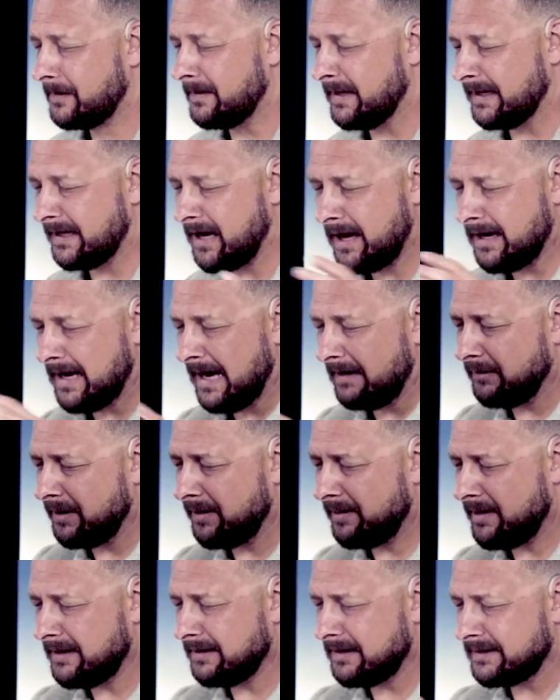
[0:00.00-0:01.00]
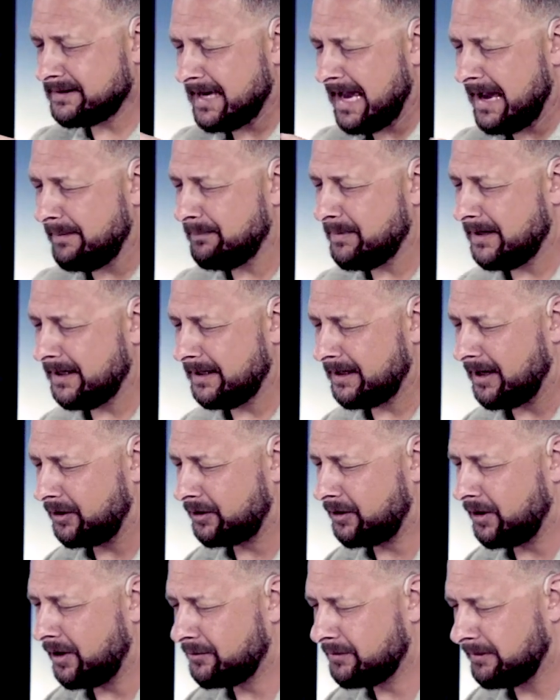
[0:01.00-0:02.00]
That, God, everything that's happening in our
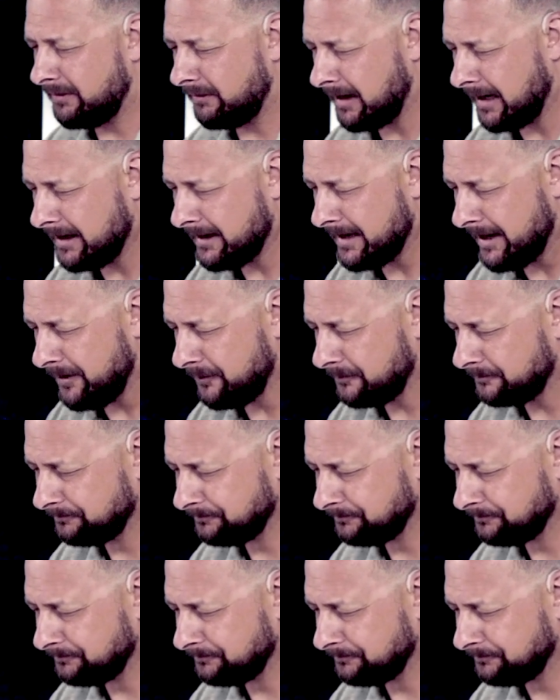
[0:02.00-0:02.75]
country right now,